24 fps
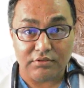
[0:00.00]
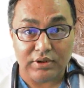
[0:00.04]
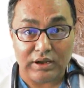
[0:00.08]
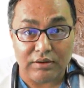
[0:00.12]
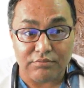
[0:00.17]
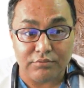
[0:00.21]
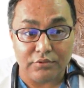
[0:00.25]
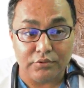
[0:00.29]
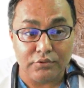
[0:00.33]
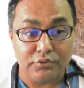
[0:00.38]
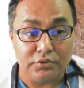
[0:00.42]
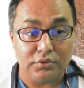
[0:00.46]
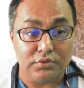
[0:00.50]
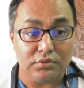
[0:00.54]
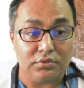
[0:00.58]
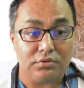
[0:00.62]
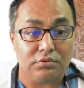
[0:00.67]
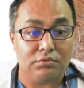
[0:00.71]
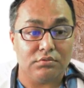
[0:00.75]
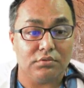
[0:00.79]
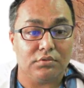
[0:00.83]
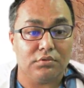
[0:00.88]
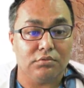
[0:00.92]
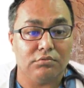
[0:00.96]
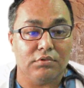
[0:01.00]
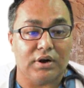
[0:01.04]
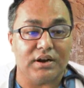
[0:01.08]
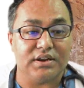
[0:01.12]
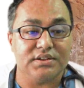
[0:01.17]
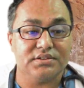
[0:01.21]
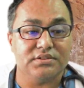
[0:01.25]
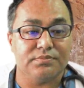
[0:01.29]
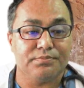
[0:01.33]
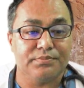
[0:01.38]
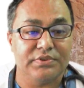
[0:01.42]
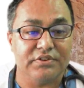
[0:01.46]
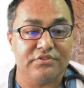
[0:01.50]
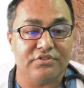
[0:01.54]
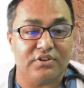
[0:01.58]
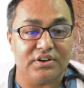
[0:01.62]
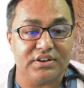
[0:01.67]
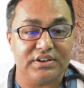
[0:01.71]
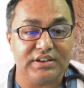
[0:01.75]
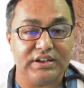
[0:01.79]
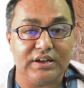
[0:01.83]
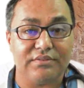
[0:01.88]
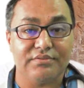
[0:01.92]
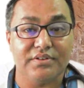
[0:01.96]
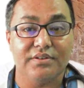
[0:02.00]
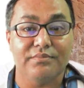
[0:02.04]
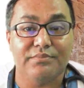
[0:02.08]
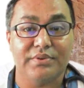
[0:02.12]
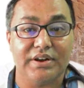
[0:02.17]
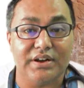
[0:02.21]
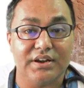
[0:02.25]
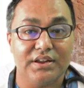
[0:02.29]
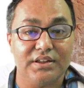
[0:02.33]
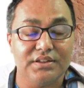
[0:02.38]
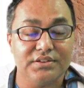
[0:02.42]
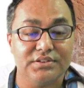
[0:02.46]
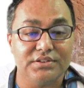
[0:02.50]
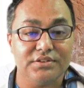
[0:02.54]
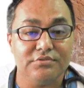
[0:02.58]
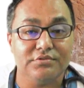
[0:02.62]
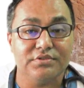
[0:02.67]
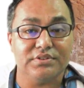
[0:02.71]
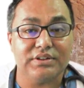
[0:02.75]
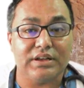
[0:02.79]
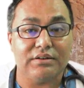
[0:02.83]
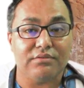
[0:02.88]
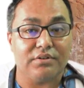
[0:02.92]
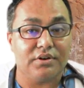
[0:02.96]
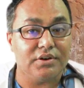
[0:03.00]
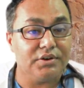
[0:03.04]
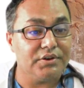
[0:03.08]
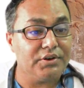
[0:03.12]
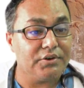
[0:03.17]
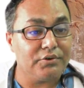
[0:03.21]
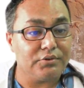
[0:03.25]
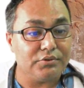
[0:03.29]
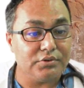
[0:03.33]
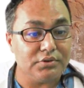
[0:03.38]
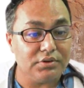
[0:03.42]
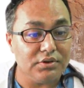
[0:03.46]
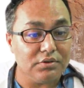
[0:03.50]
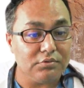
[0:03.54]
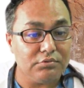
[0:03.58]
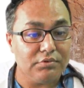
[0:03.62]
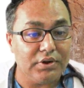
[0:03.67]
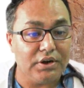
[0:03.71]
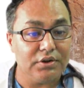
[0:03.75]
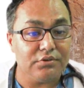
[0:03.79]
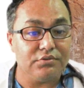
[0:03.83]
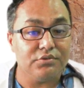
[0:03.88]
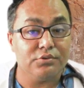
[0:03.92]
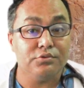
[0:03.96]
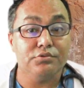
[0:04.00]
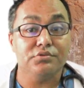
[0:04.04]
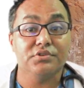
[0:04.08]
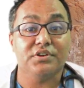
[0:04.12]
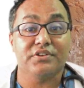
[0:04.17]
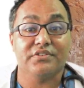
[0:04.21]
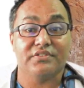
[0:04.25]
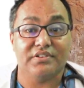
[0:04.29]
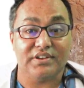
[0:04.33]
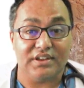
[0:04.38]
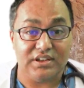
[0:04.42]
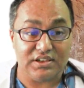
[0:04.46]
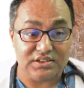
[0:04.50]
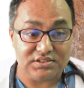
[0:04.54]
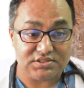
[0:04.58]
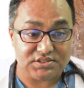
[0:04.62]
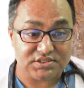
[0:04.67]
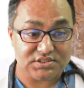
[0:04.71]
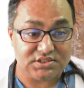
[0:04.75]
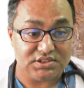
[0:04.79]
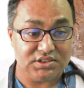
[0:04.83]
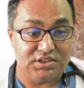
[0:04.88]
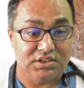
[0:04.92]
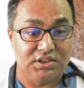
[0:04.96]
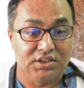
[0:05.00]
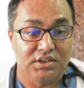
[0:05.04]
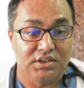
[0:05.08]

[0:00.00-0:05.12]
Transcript: We have to know what is the preferred TFT in pregnancy, which I have already told, when to do the test,